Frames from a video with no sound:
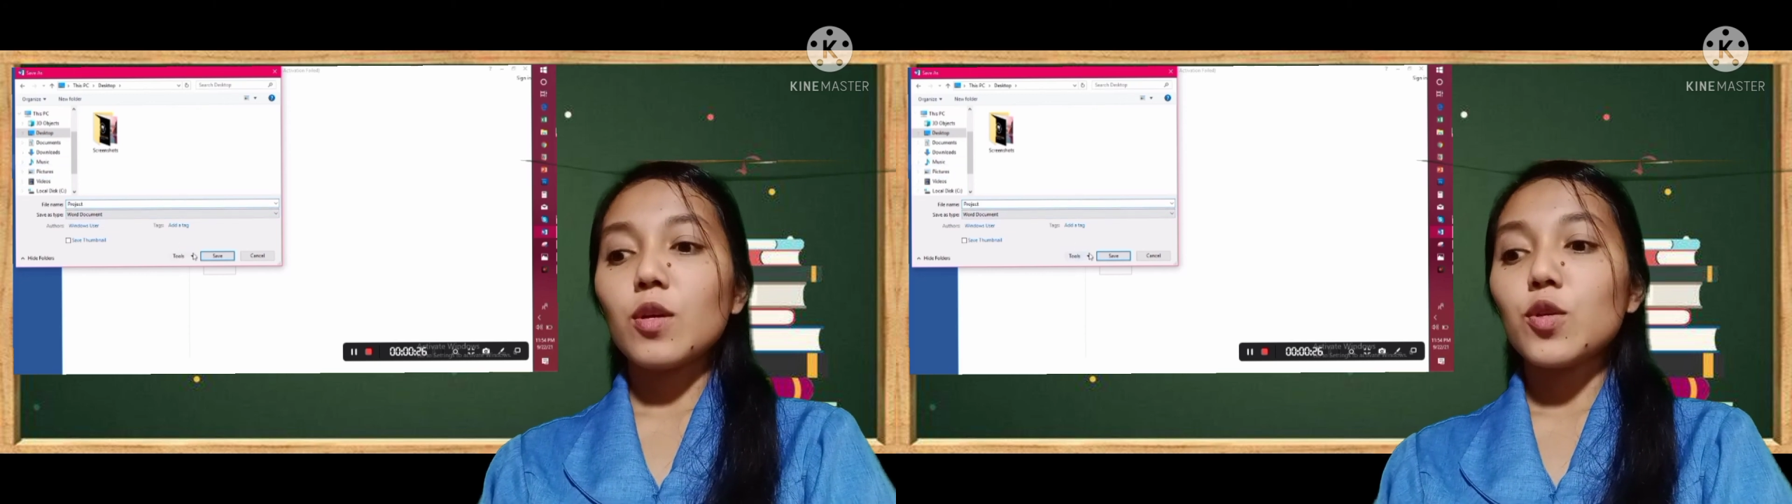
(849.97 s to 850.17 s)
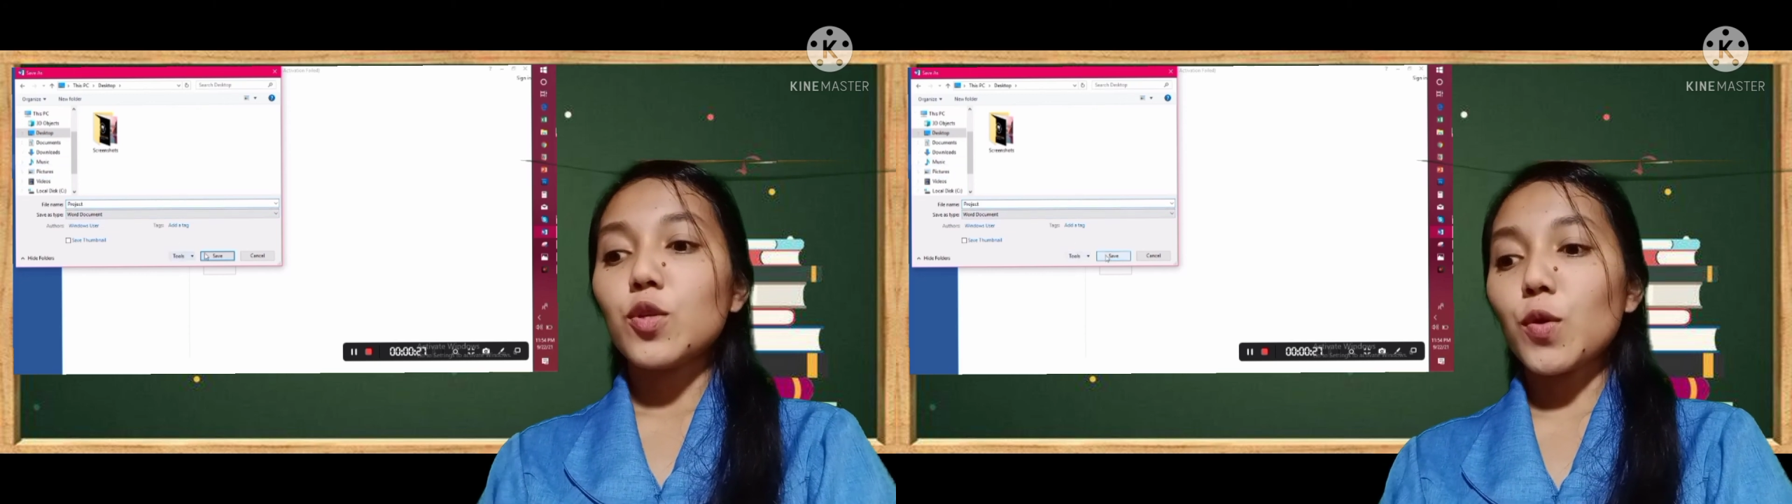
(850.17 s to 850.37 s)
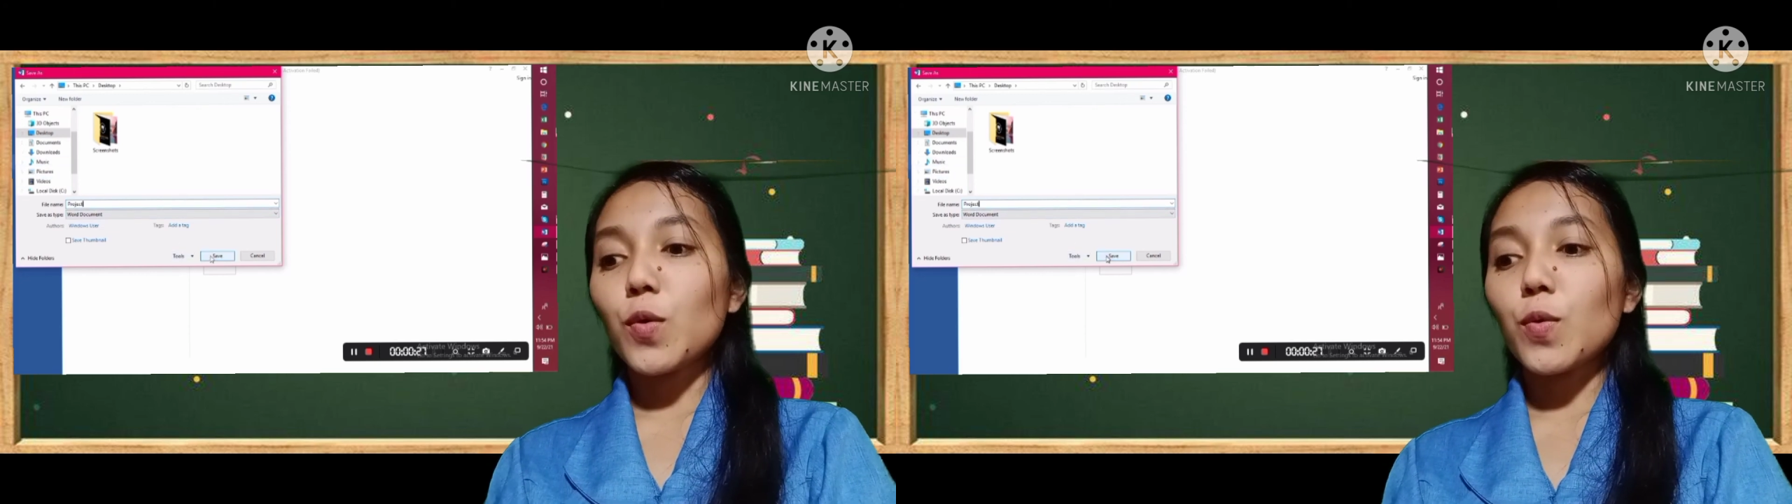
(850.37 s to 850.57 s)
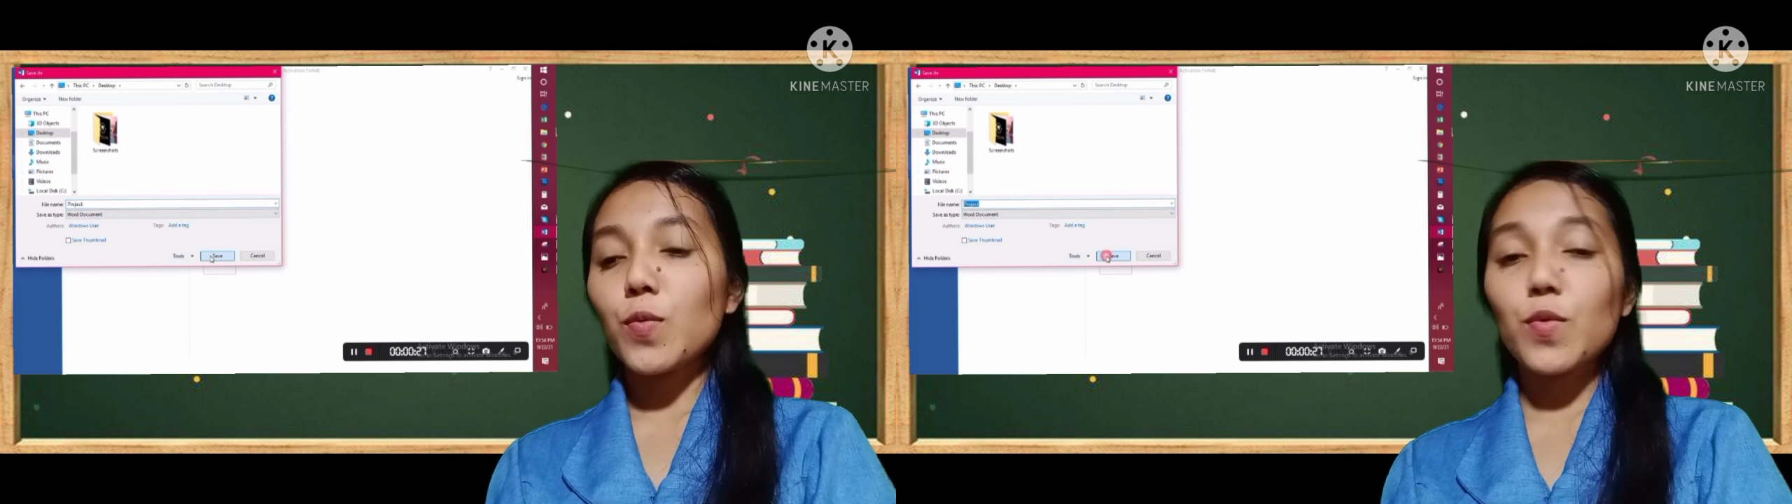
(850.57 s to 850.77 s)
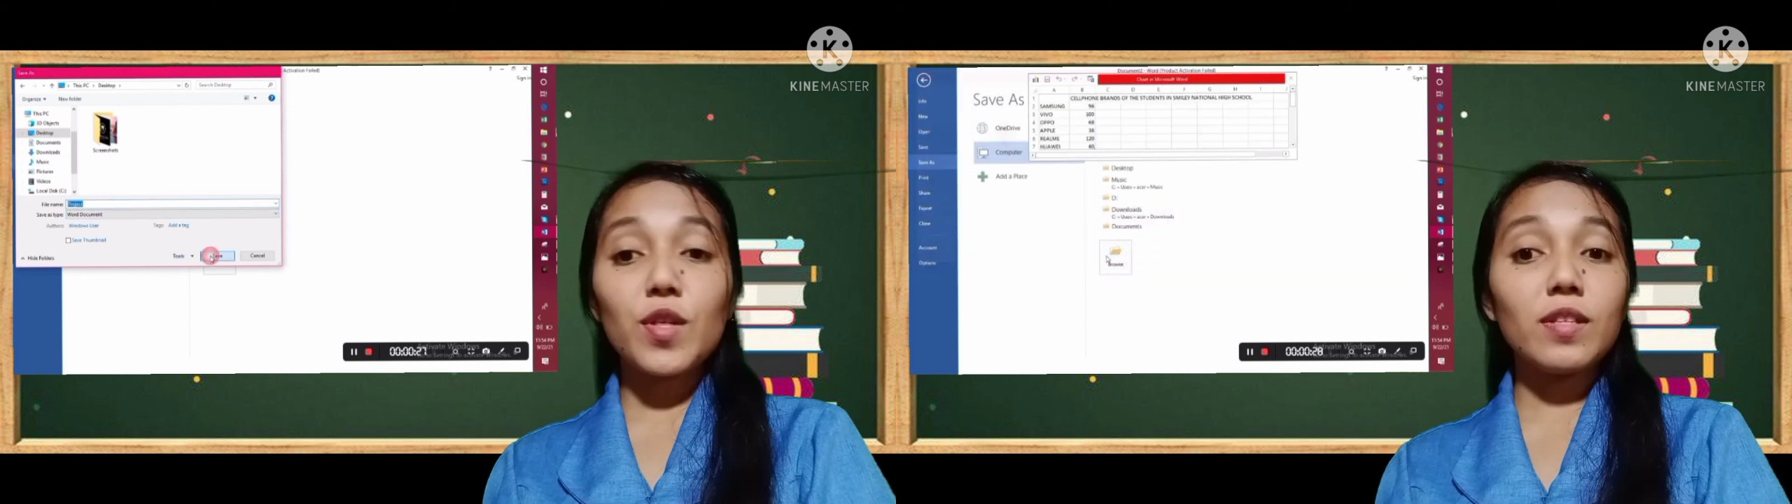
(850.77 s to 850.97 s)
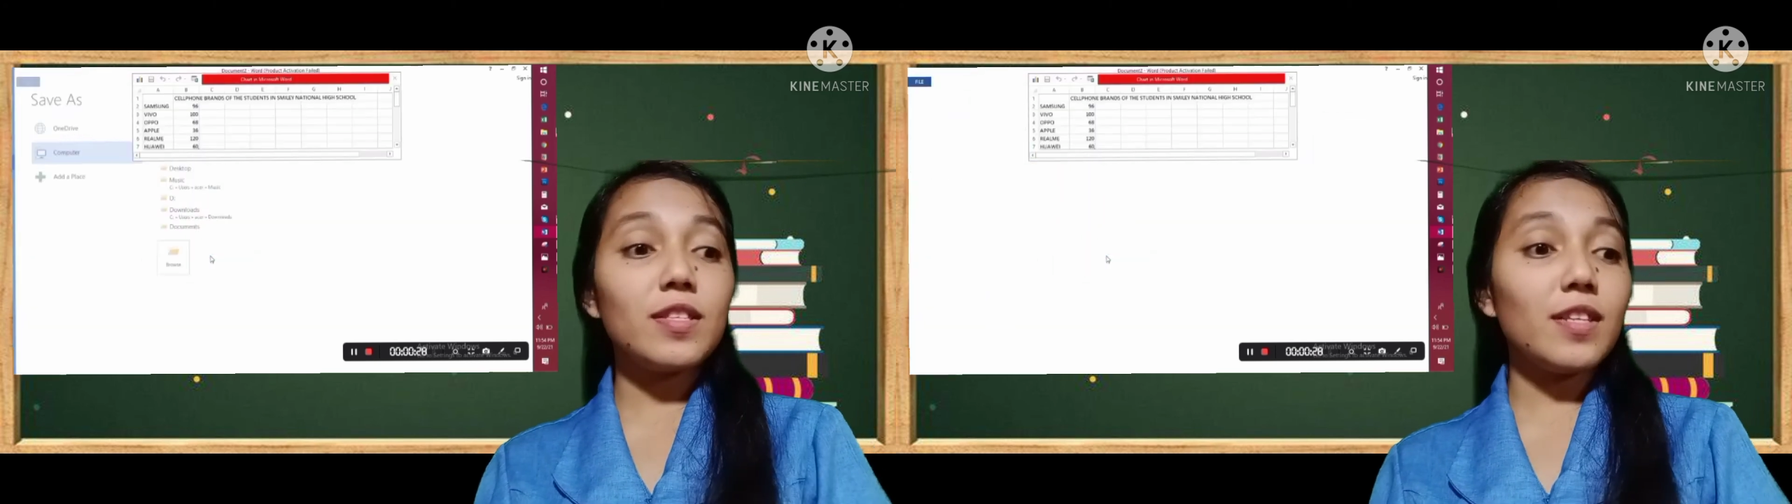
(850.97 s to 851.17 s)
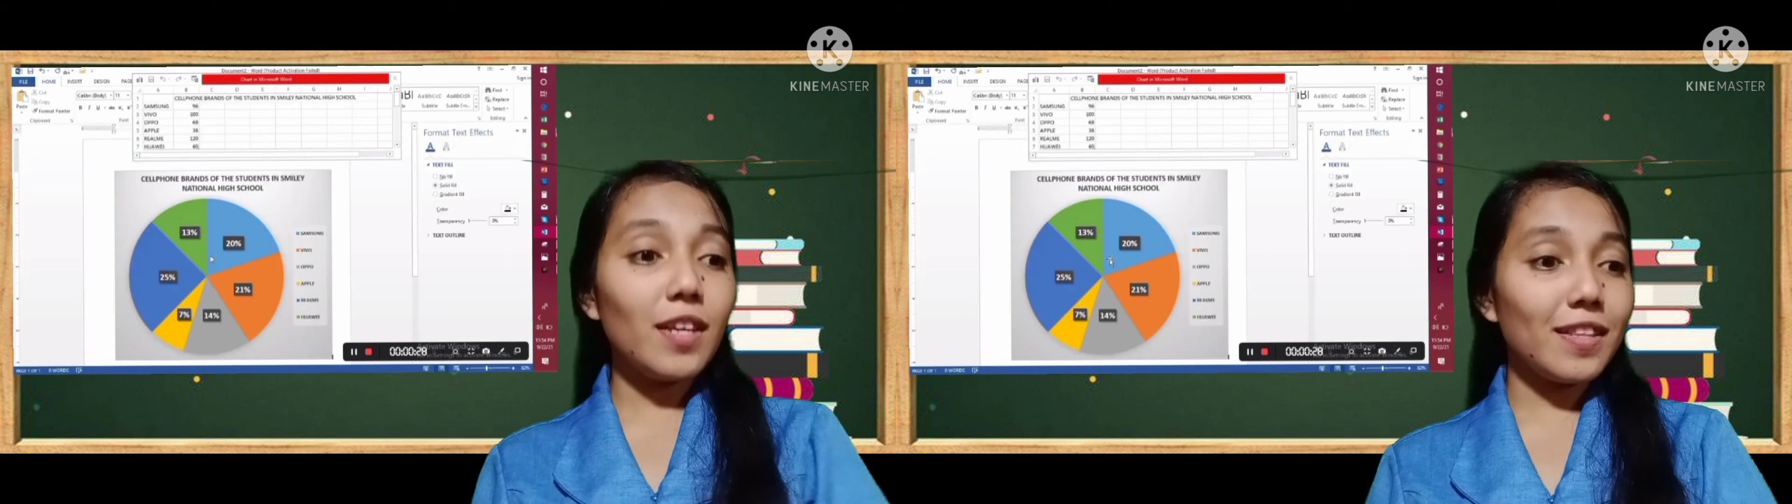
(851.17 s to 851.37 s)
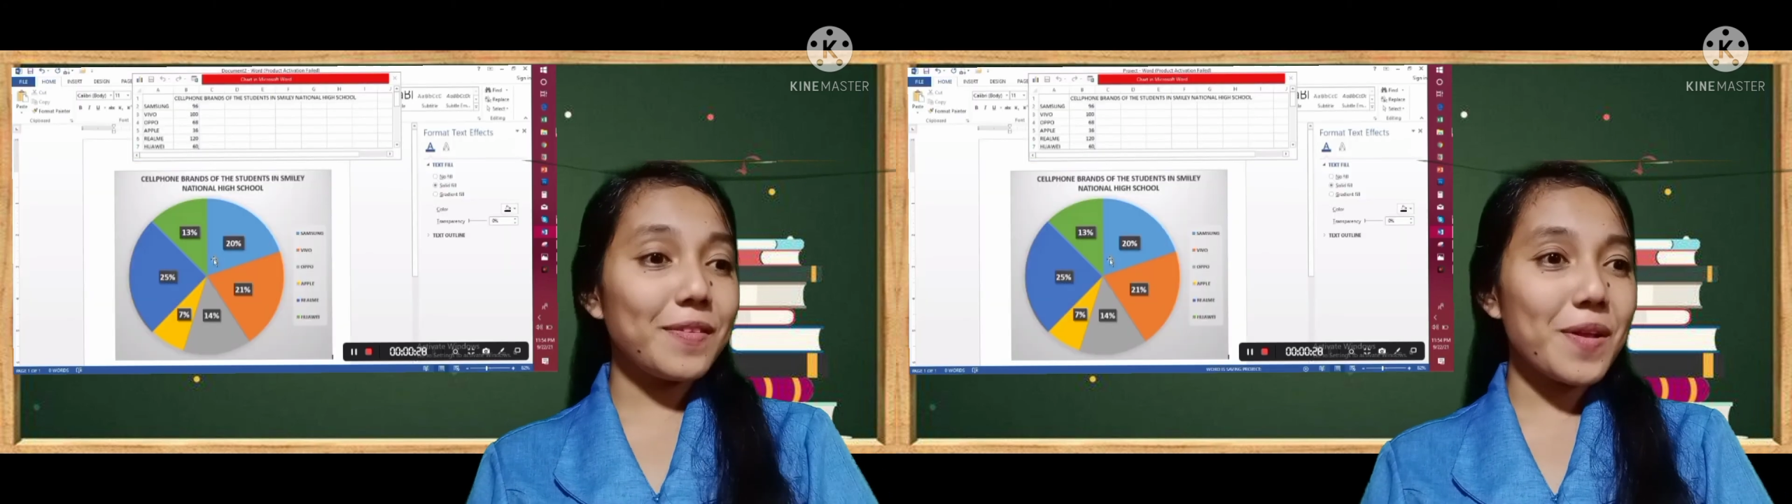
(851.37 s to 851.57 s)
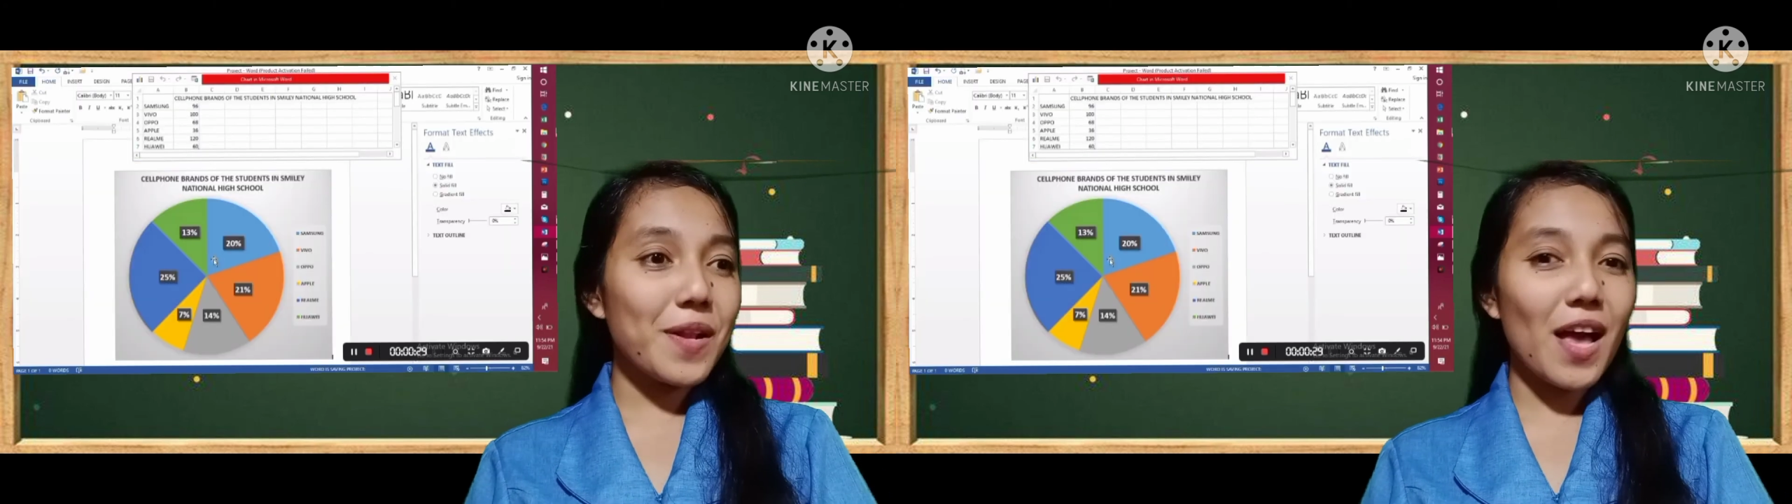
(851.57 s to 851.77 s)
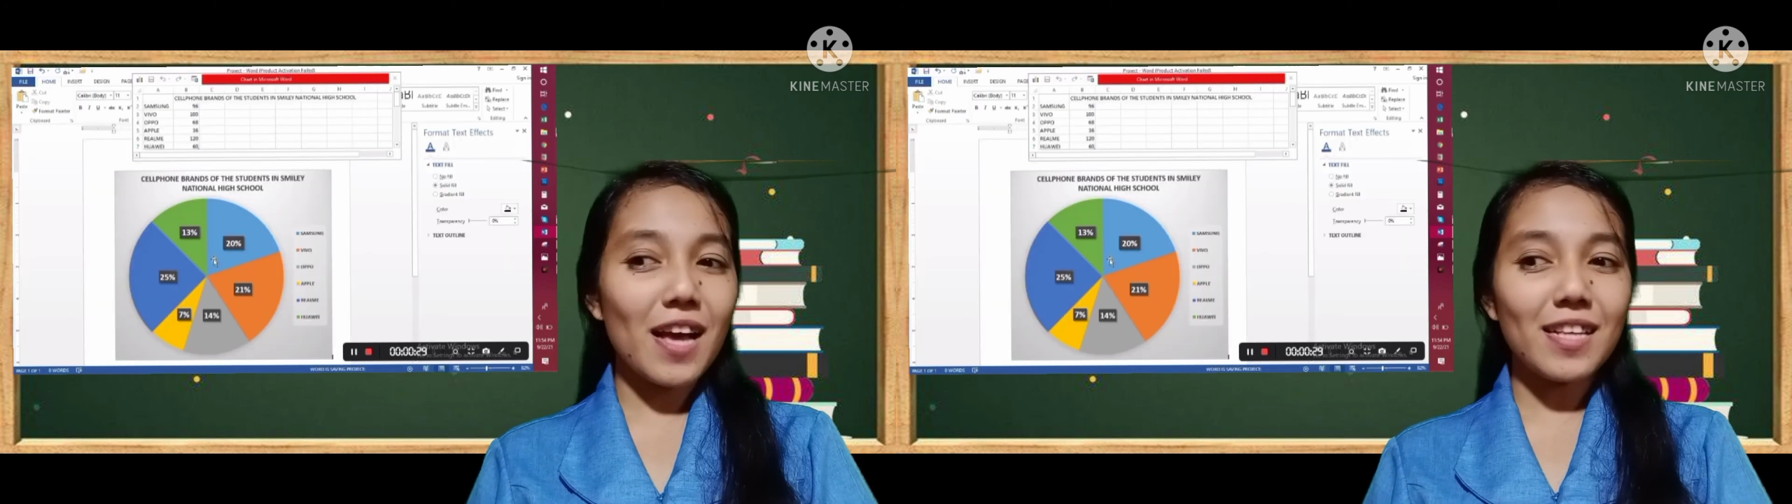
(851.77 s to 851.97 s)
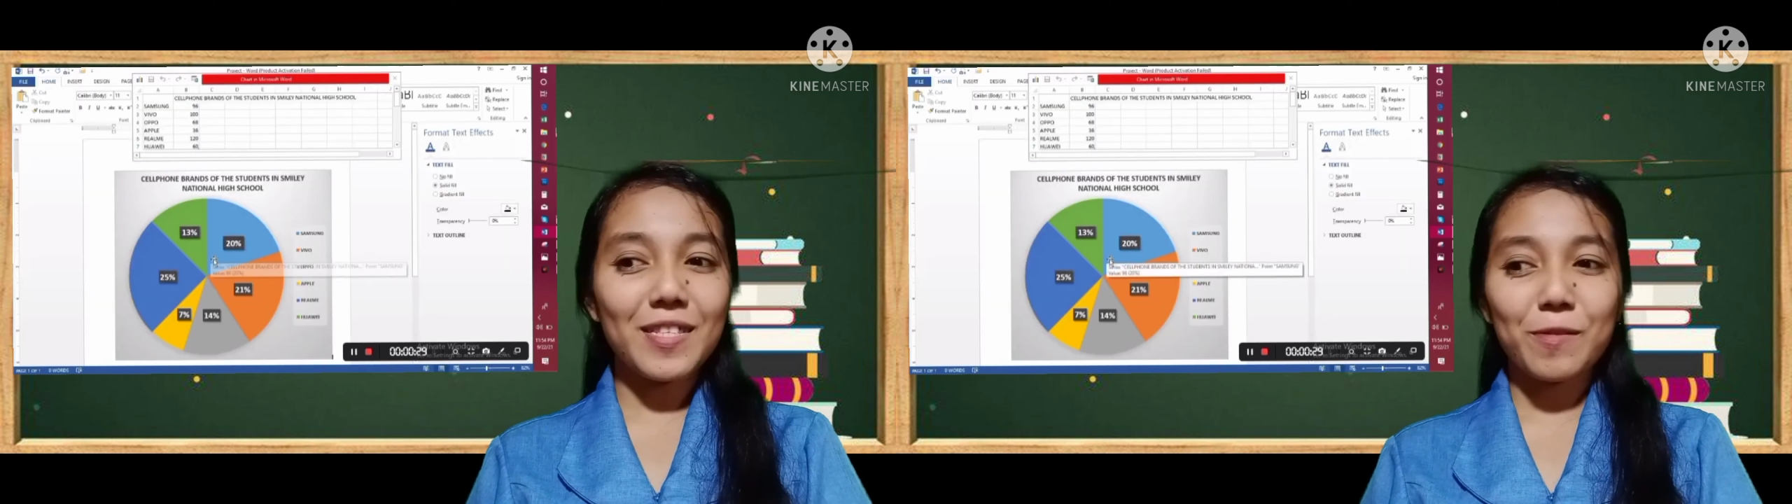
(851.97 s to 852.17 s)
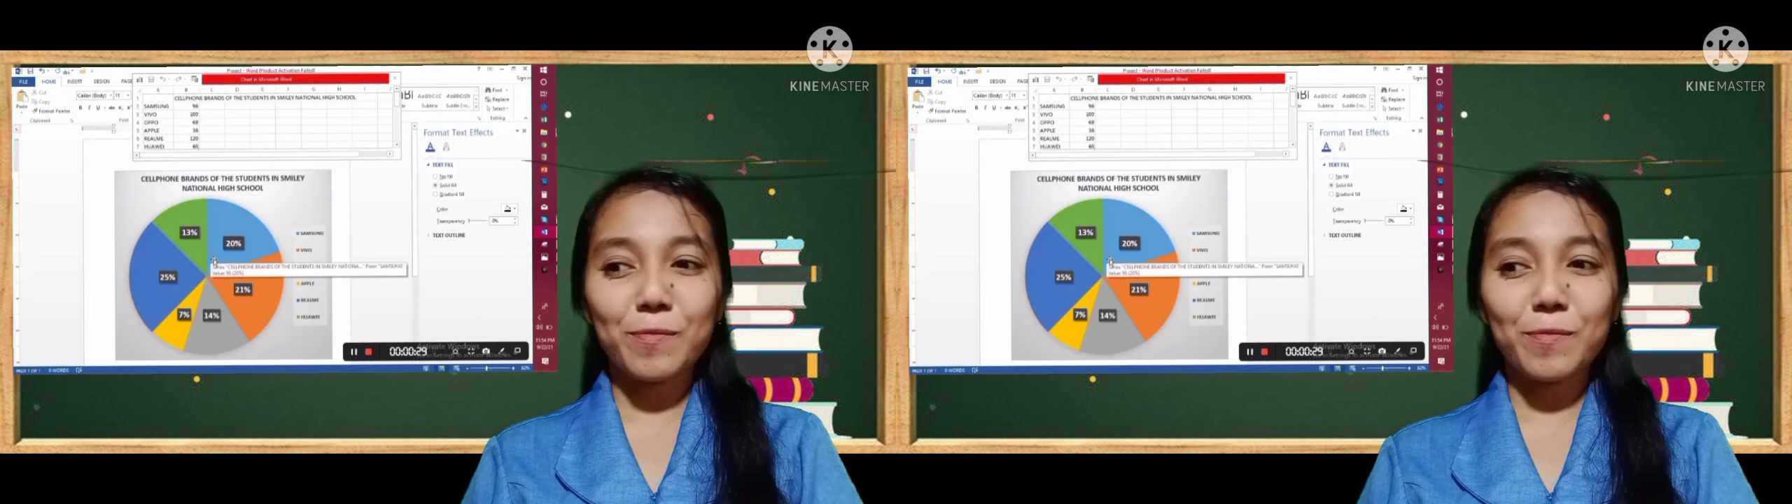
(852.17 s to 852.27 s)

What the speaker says: So that's it, class.